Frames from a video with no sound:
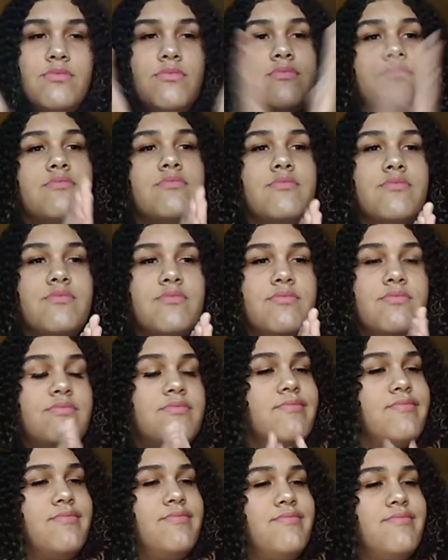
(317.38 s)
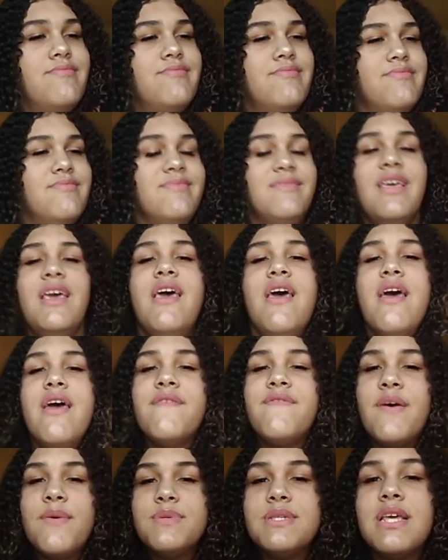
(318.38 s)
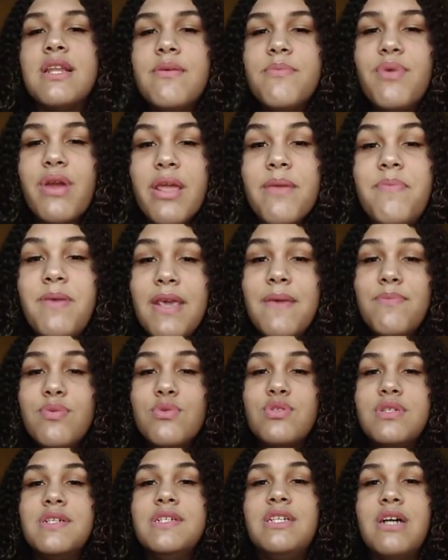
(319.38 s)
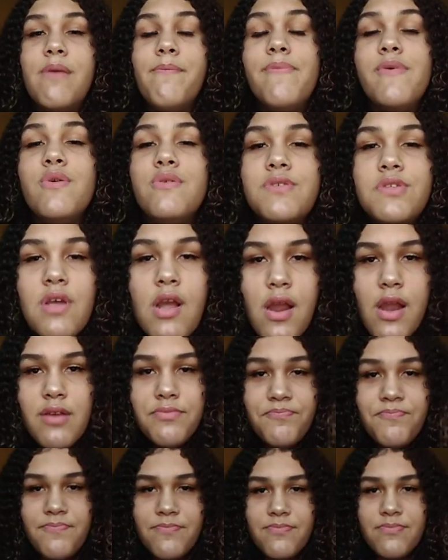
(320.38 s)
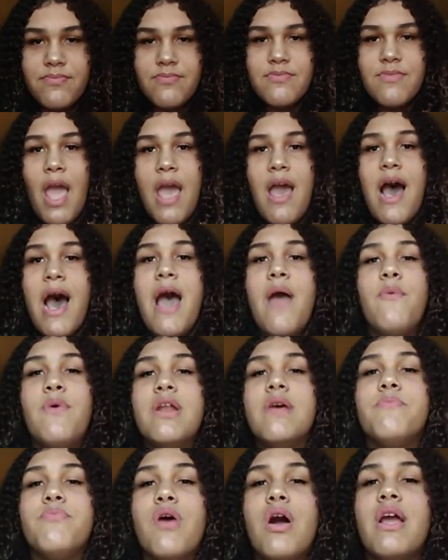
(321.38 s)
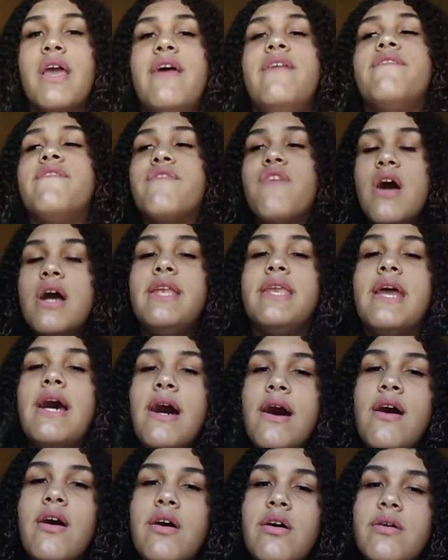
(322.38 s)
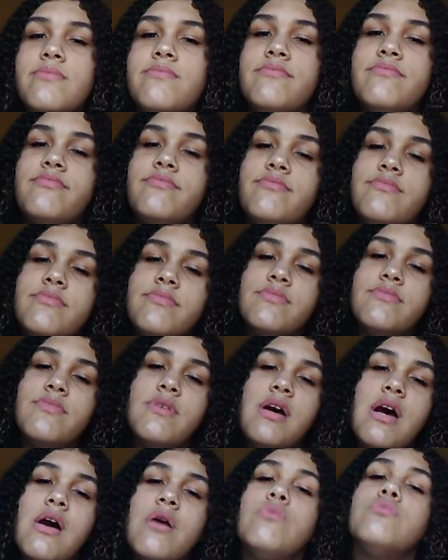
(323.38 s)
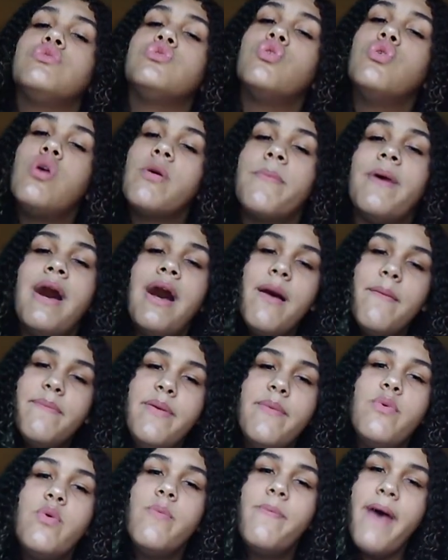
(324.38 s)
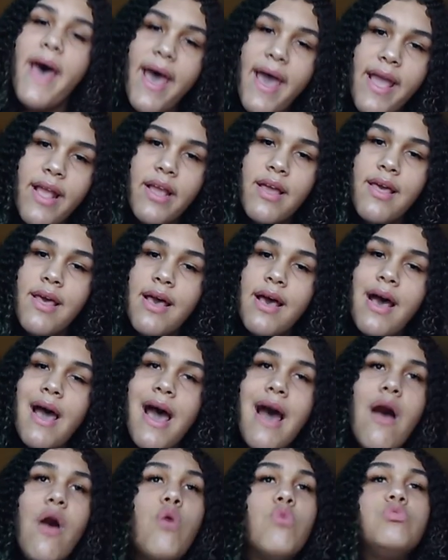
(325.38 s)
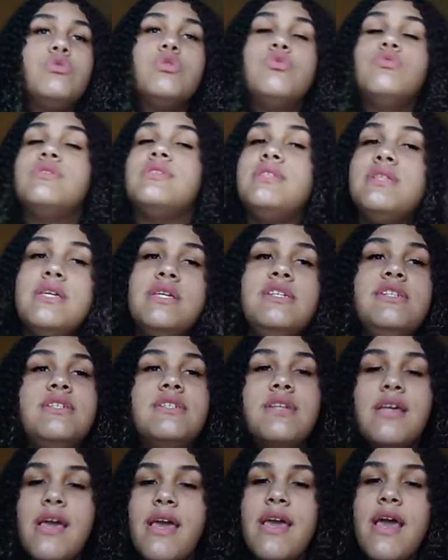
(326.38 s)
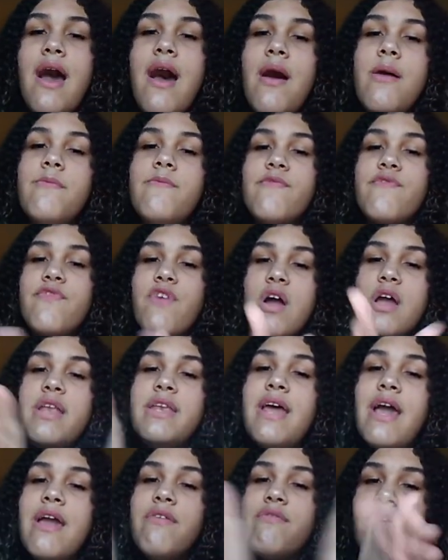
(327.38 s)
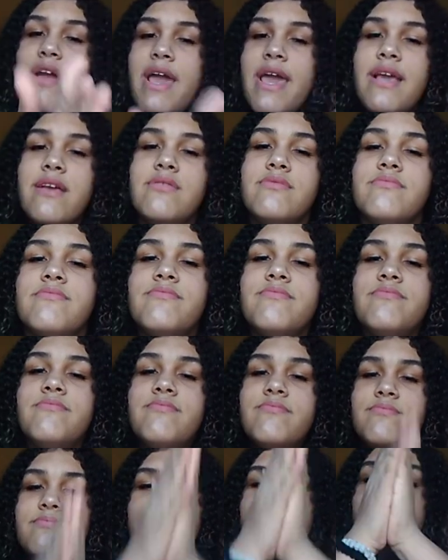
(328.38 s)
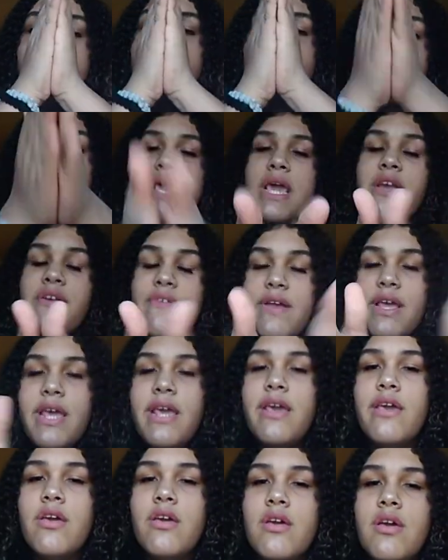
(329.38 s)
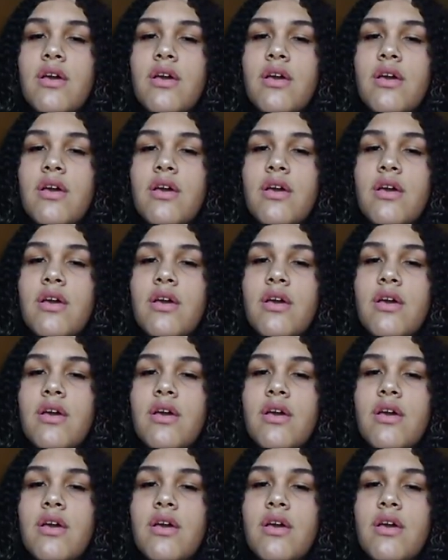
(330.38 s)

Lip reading: if I was gonna bring people to jump you, sir, I would have brung it front up. I don't talk behind people back. I don't do sneaky shit. I'm front direct. Period.